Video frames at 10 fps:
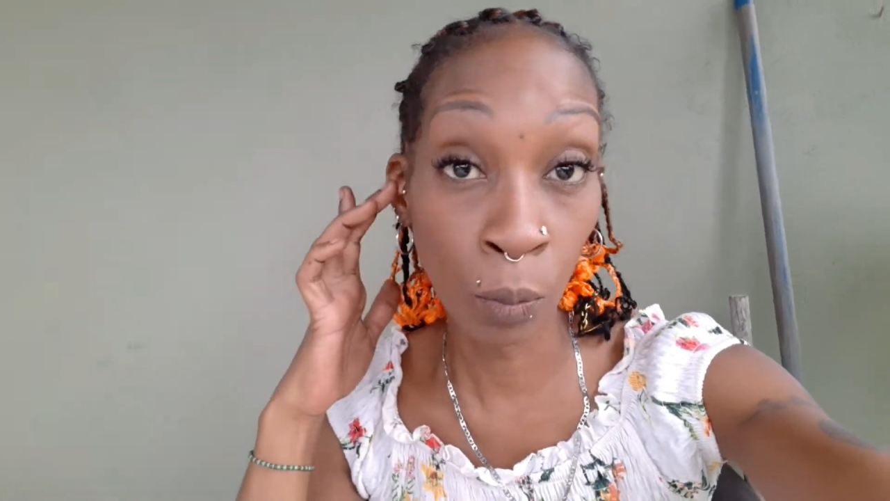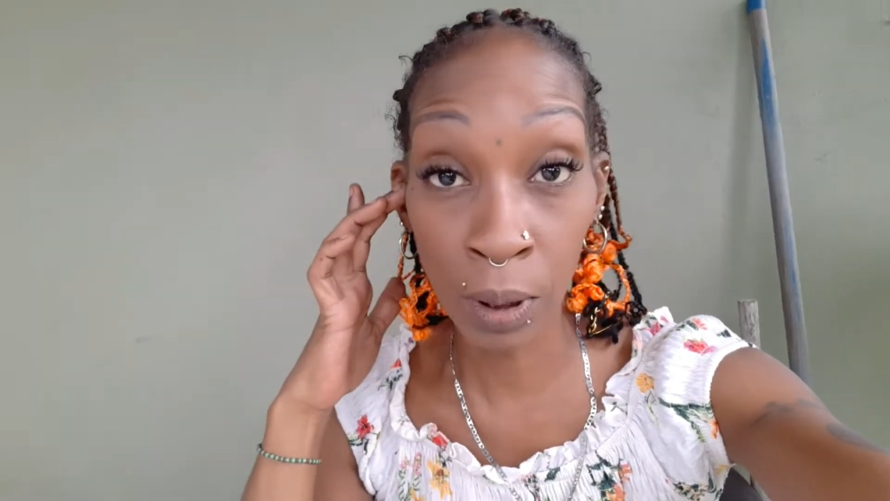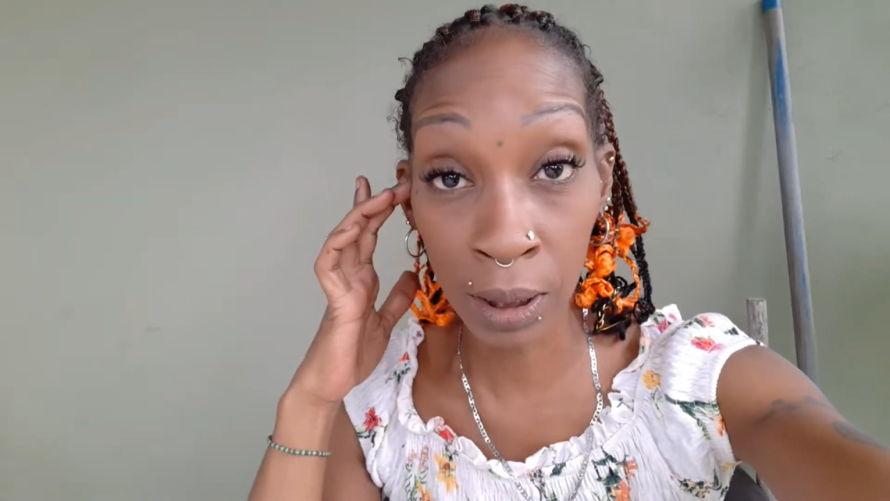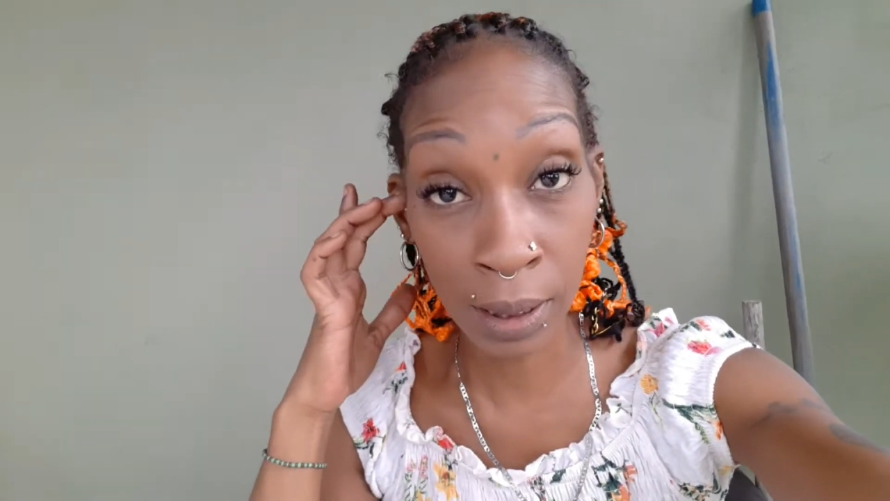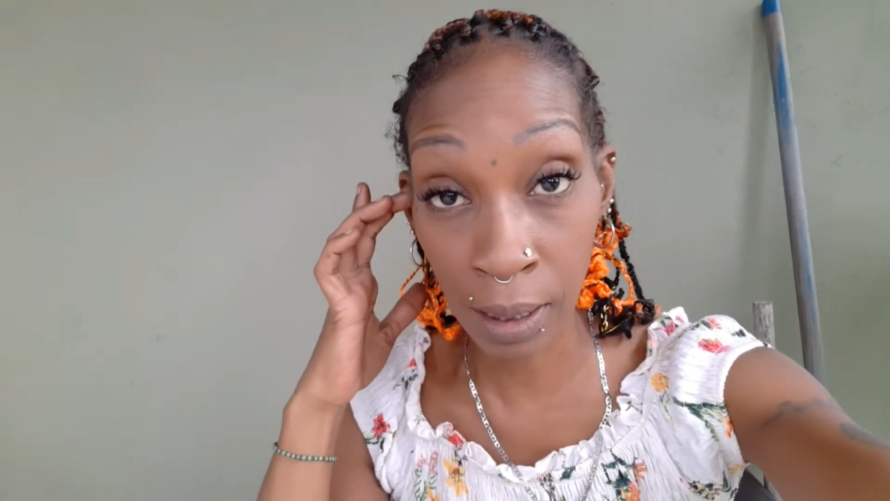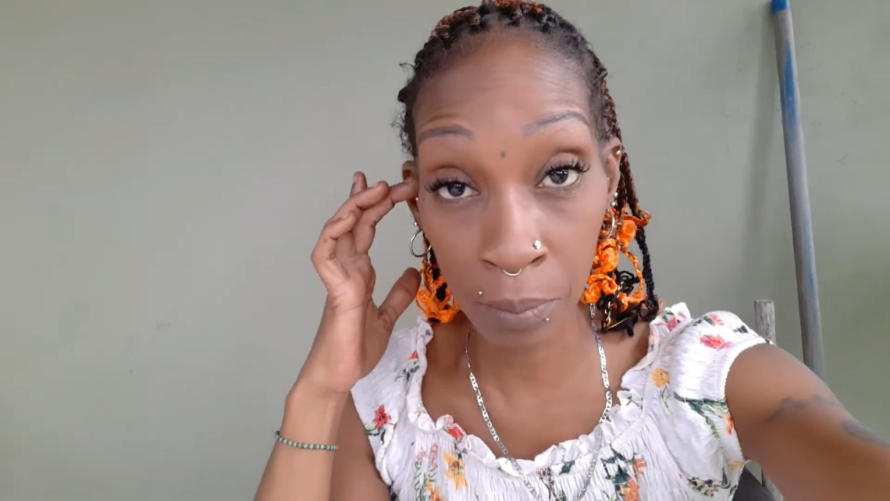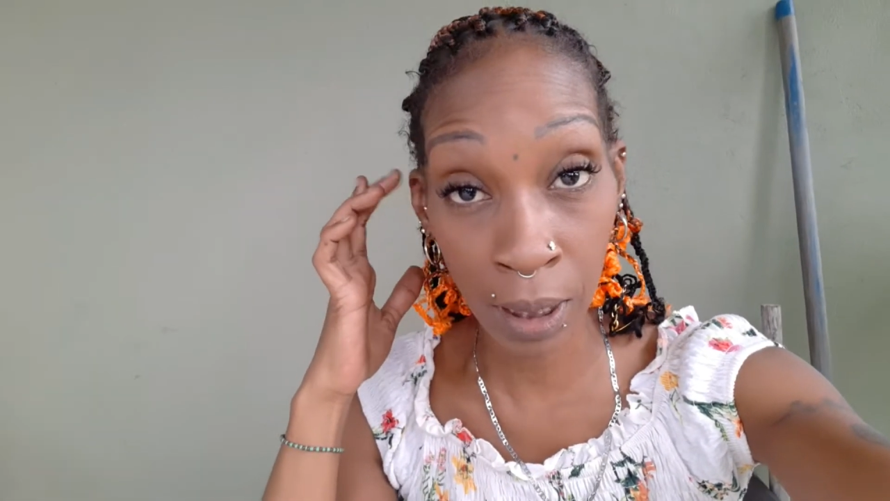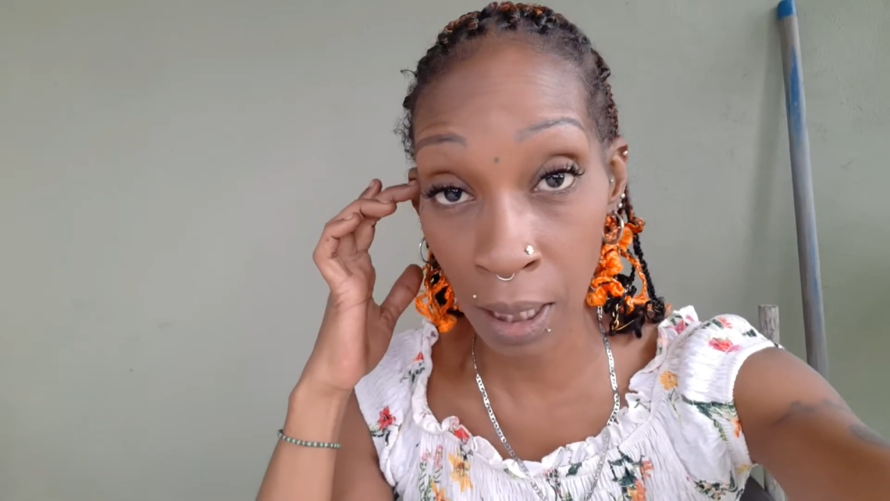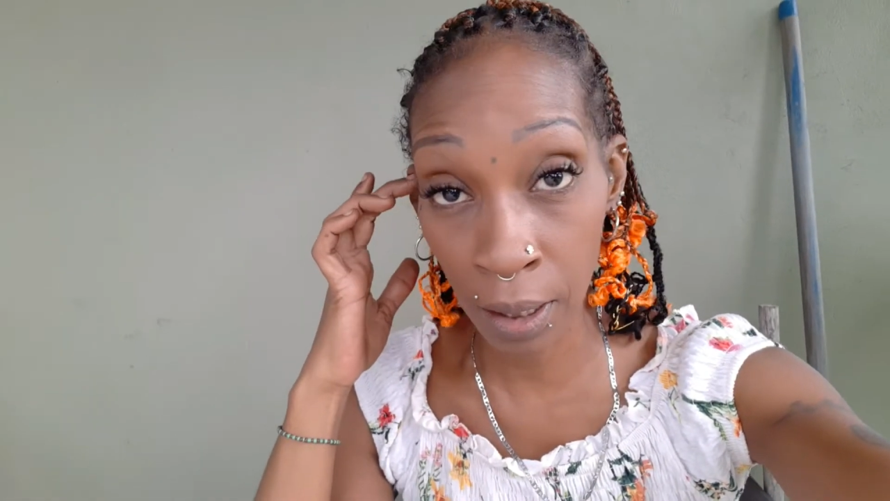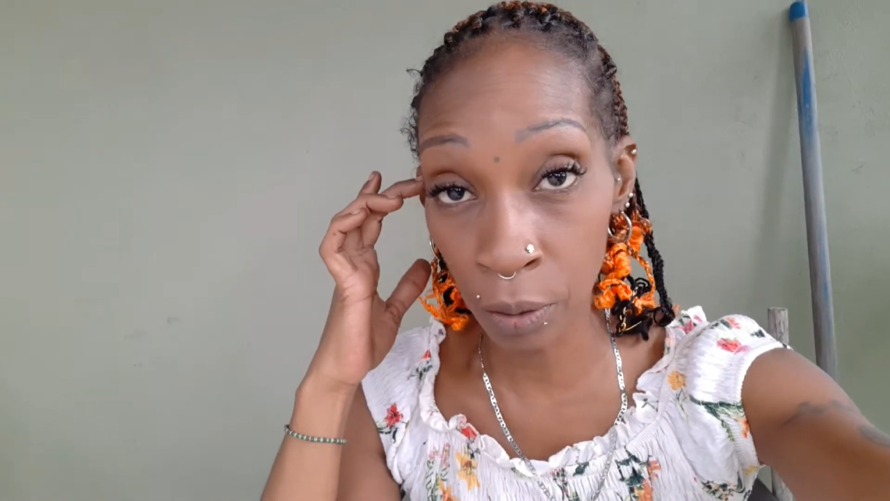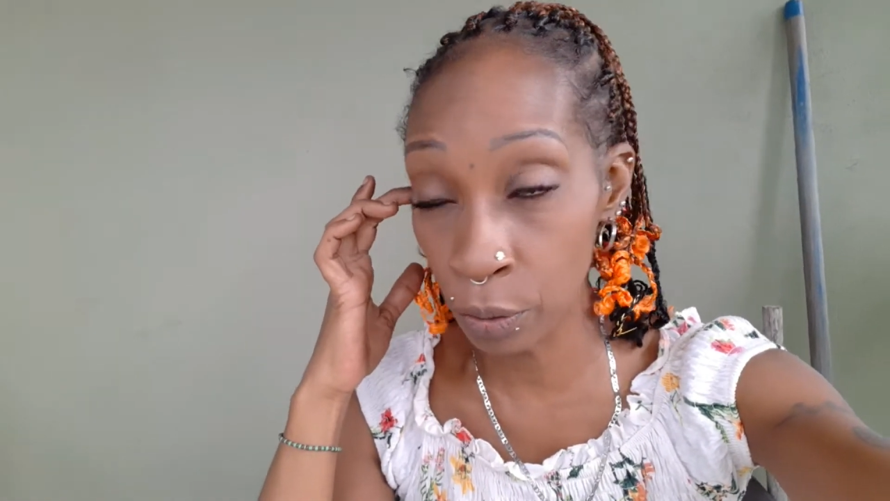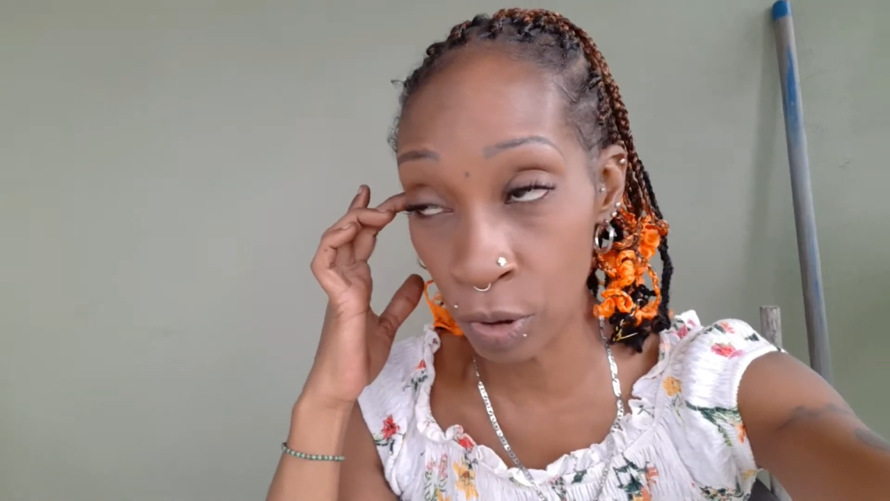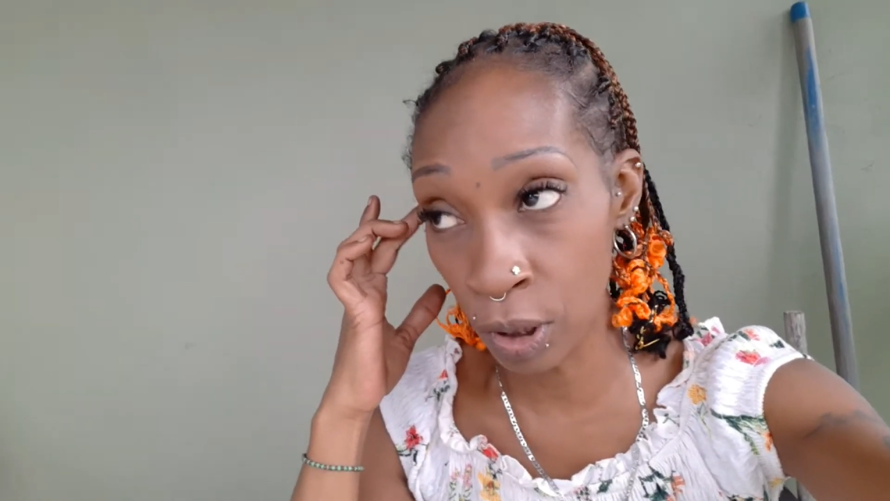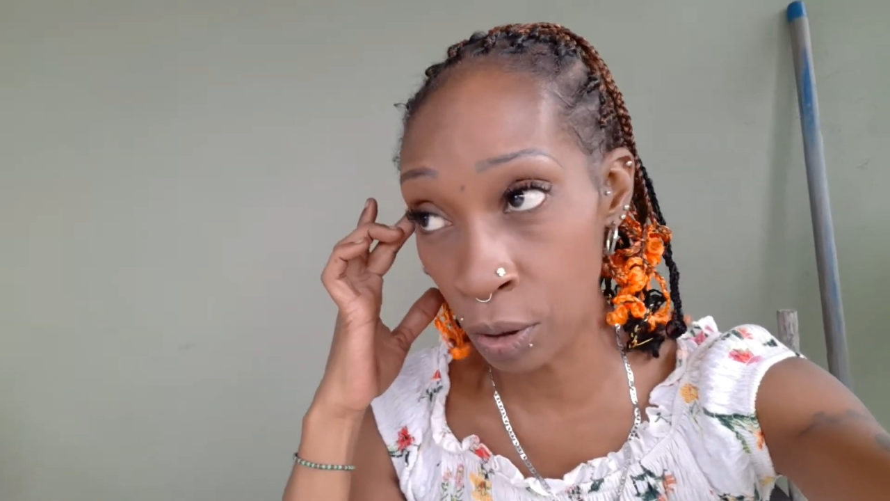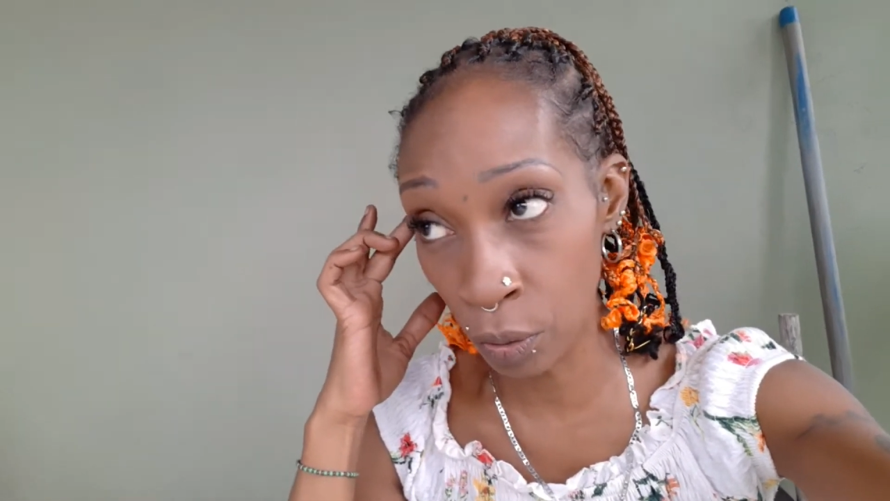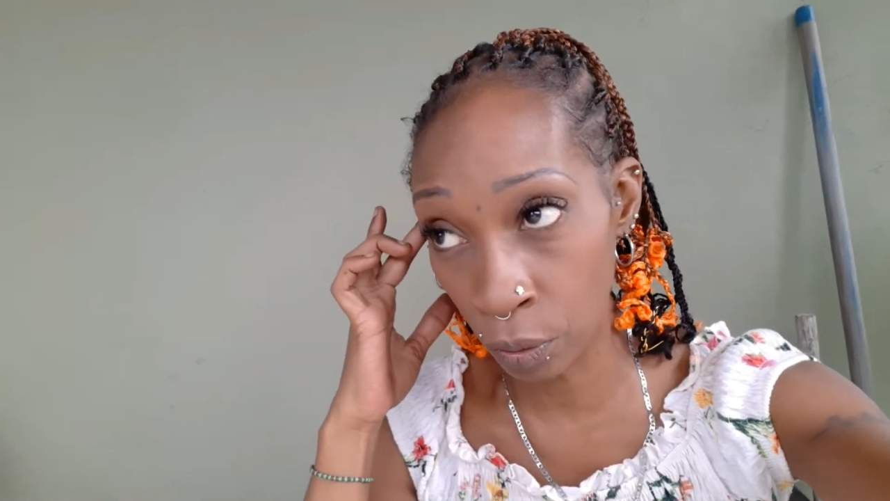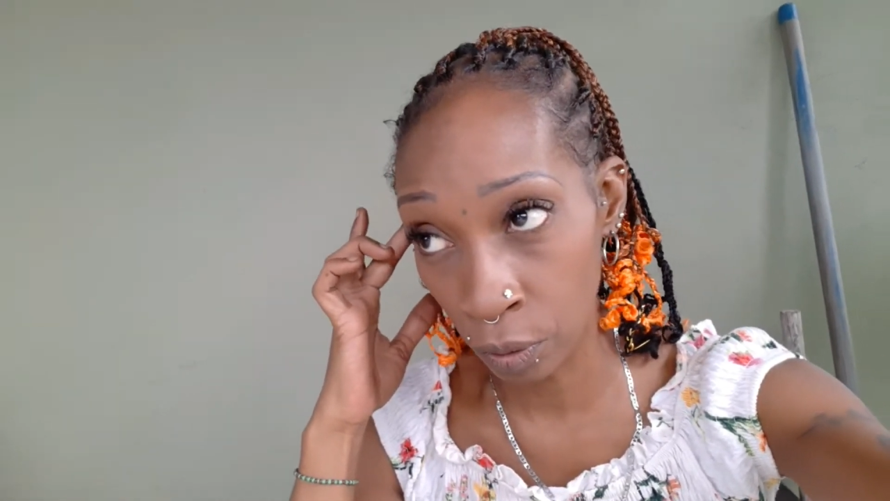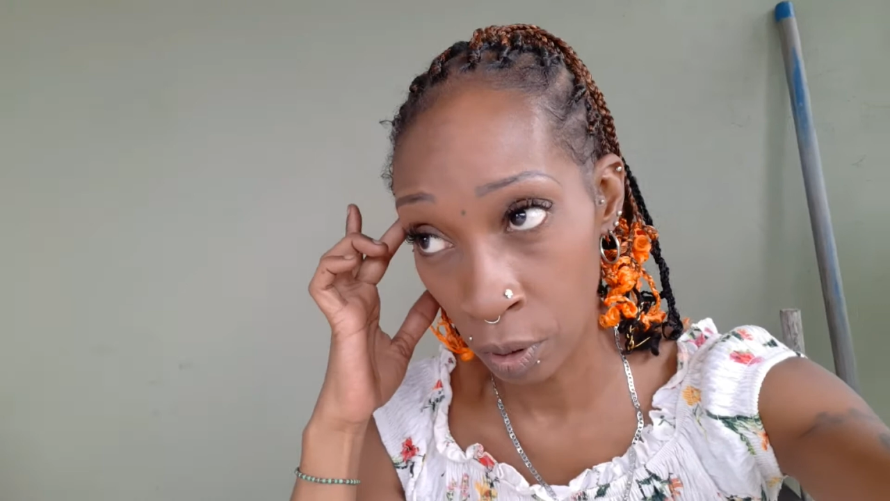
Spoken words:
But the same thing I know, she know.